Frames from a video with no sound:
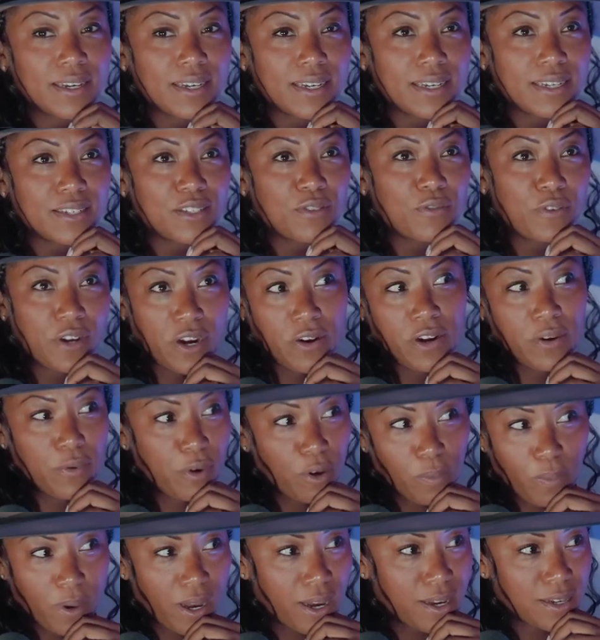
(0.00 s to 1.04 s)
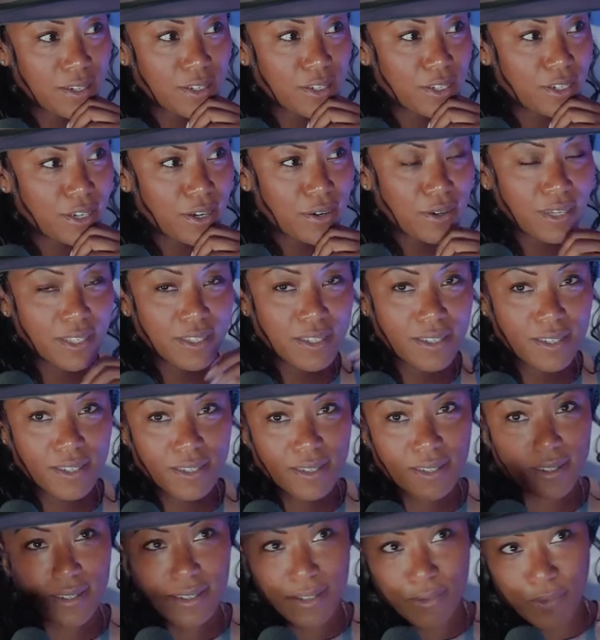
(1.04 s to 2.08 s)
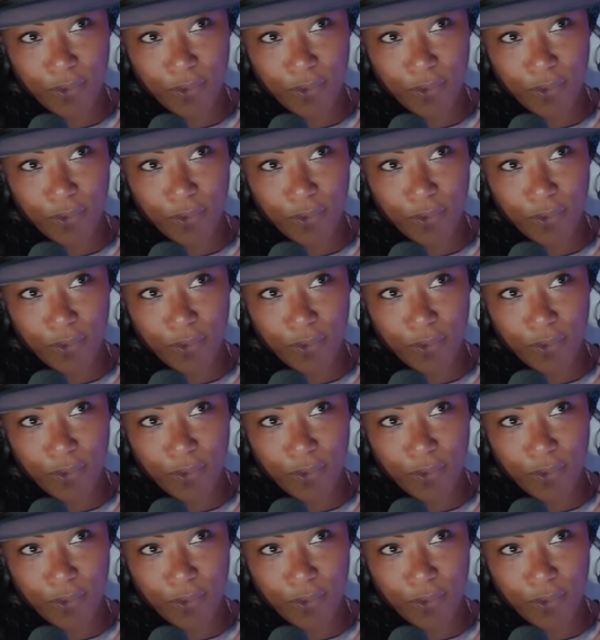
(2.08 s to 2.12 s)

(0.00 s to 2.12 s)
is very robust you know it's